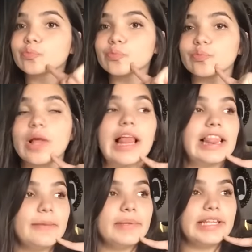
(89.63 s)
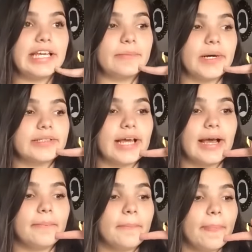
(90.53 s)
Let me think about
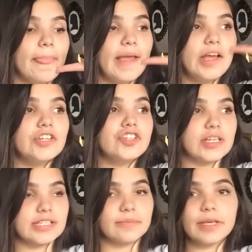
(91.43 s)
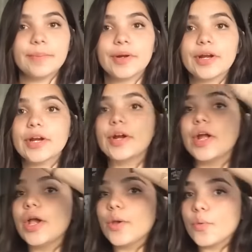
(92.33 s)
that. Justin Bieber,
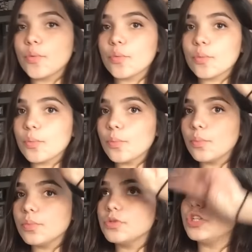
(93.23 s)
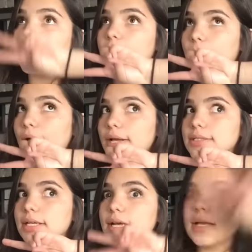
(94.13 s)
Jacob
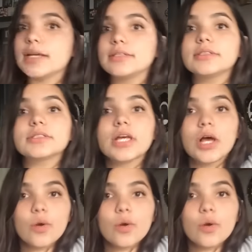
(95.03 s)
Blindsides.